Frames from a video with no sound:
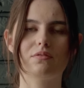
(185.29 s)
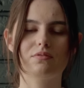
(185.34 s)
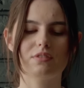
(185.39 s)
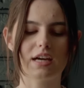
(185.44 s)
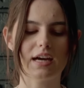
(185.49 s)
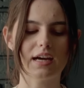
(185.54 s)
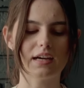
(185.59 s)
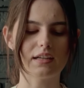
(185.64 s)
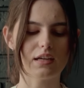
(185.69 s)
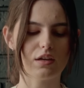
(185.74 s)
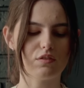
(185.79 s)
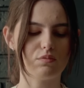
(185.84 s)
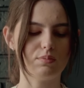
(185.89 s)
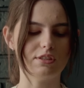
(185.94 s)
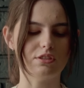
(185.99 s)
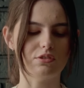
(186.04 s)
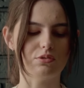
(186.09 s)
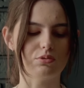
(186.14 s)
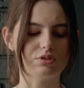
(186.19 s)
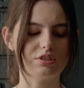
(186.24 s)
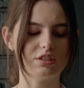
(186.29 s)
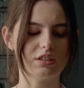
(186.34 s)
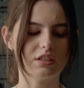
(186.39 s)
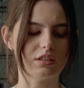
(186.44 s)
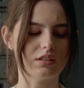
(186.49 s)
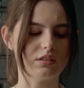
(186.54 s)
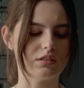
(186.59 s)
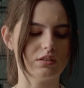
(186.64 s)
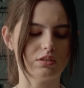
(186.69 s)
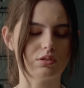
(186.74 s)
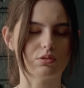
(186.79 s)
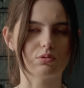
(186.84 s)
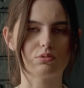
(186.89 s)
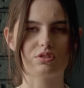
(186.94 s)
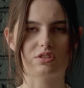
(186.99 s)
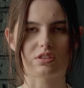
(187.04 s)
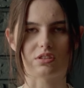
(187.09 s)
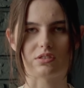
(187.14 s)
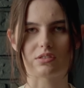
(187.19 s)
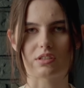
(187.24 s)
of that. I've been using it, you know,
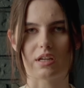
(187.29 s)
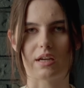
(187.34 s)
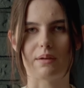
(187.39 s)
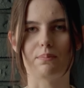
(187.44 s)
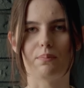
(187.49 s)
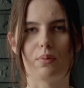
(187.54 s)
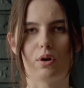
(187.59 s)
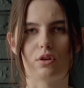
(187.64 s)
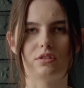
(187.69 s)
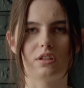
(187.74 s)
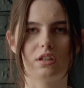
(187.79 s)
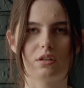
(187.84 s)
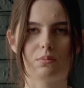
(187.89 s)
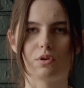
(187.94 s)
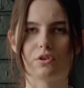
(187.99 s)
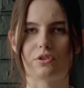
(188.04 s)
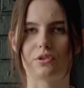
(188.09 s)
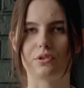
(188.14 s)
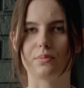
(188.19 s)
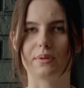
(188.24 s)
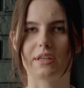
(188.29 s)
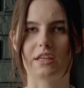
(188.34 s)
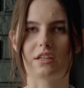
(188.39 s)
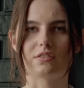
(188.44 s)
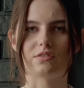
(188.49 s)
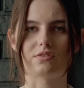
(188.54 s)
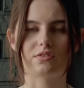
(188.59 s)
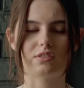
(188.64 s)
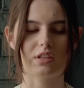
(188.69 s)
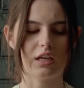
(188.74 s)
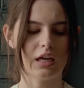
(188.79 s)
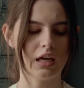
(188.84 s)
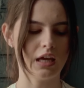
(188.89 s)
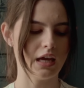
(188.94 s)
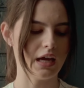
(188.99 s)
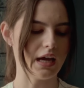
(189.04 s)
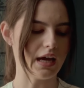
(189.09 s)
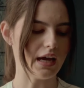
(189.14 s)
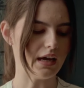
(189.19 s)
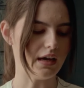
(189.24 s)
since I bought the Komodo, because
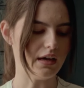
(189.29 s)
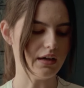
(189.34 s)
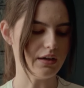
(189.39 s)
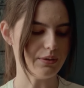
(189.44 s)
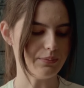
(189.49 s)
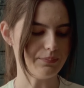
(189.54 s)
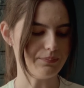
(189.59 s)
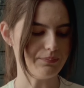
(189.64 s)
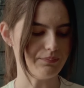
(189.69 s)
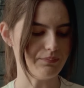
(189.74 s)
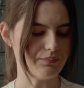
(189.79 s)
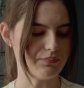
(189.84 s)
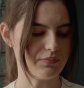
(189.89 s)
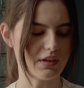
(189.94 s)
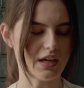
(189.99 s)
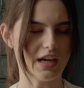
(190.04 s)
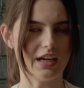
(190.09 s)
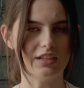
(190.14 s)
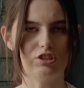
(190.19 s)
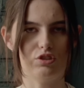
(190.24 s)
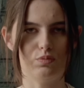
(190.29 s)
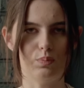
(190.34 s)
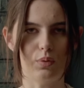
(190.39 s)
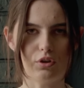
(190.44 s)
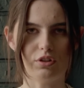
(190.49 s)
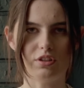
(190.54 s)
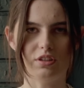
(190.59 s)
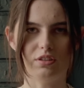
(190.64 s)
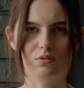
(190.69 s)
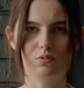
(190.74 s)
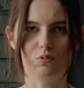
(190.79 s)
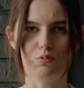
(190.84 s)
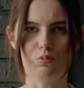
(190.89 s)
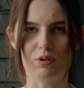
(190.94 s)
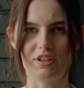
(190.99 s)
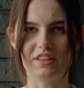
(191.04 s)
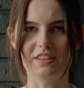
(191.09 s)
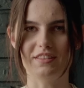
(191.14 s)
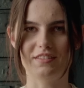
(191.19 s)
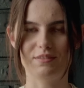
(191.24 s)
I just bought it
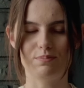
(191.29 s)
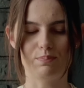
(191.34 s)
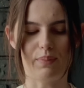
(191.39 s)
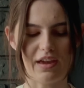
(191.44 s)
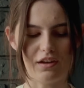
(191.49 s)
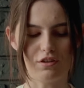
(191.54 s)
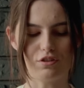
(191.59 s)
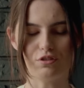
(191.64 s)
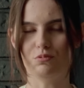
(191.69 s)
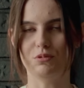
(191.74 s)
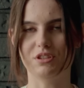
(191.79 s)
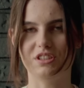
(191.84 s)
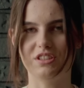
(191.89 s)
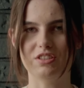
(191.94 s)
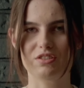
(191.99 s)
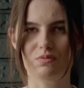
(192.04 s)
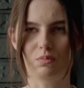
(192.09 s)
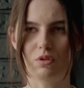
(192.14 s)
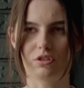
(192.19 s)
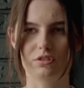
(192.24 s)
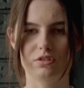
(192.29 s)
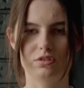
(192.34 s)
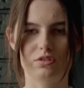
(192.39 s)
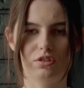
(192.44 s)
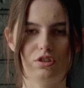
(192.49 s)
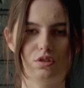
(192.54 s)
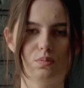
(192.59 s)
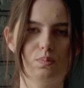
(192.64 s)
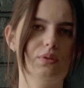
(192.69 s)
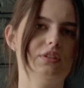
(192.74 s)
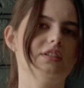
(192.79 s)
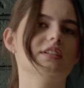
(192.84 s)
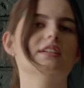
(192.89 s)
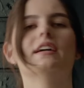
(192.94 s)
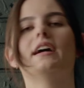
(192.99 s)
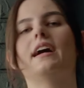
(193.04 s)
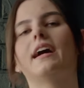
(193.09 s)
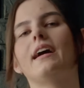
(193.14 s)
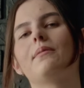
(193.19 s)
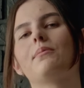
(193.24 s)
paired with this monitor, but
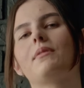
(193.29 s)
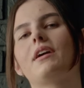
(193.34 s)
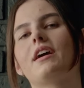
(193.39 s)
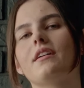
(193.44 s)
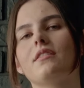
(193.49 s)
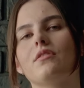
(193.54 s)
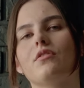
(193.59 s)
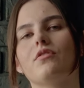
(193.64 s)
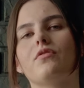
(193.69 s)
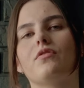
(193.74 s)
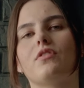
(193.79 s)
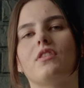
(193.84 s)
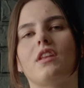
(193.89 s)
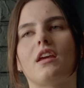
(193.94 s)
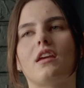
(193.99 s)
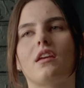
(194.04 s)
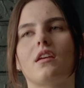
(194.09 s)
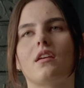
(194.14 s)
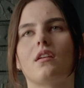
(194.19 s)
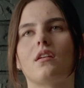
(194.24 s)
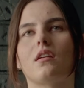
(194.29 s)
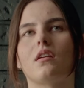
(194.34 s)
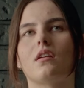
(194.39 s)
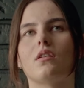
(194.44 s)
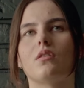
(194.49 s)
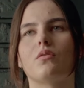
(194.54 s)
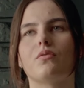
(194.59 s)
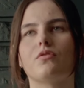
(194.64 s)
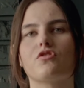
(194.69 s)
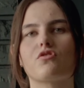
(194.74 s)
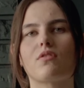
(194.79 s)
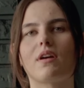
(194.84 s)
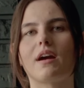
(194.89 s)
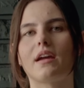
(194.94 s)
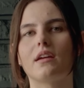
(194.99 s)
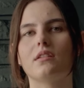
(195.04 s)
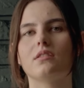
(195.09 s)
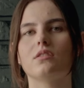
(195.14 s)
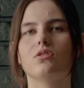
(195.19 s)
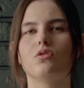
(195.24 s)
I'm kind of thinking of
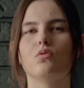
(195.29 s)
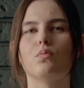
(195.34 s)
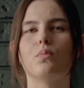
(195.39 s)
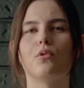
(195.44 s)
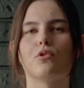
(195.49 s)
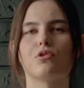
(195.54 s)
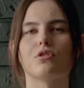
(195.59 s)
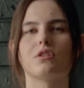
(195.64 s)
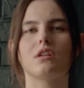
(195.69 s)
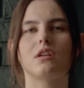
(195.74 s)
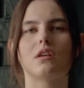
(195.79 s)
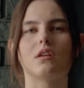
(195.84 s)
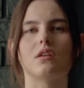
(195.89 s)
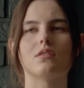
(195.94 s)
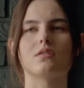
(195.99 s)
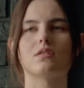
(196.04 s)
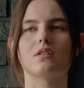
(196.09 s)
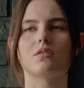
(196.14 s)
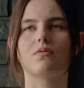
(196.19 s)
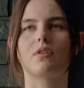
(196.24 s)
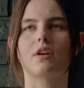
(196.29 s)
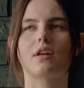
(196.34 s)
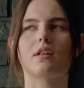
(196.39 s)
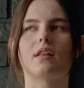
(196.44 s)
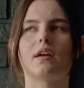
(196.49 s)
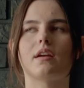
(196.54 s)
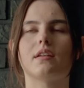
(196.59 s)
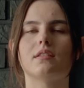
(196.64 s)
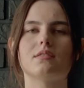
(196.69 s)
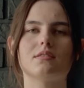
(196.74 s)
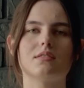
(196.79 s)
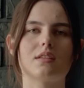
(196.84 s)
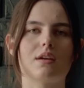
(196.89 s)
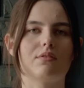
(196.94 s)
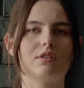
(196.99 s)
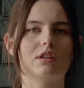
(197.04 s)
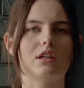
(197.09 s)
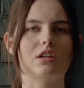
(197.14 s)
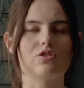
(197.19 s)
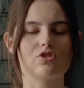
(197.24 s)
trying the new Portkeys, I think like the
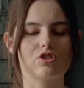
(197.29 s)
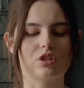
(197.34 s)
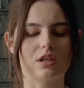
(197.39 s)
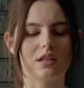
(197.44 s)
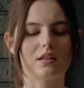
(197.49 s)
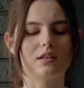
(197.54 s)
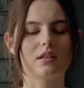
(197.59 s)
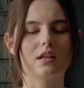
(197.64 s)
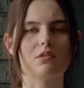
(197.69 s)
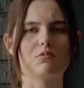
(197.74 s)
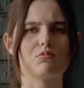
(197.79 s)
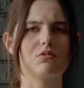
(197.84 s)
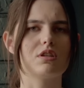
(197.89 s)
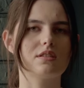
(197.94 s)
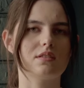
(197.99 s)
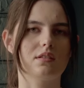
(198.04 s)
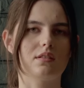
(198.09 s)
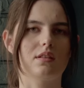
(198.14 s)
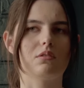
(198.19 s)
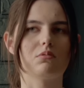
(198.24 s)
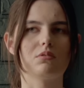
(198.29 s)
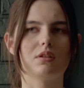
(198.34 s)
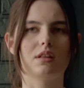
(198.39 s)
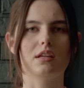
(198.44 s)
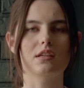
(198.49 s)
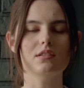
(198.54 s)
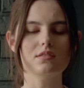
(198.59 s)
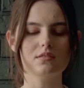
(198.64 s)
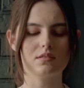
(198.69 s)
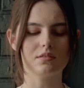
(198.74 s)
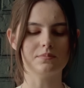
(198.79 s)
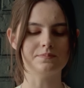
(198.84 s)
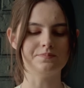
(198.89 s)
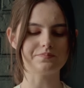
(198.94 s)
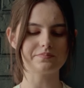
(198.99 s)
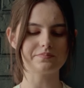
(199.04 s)
7-inch that they recently released.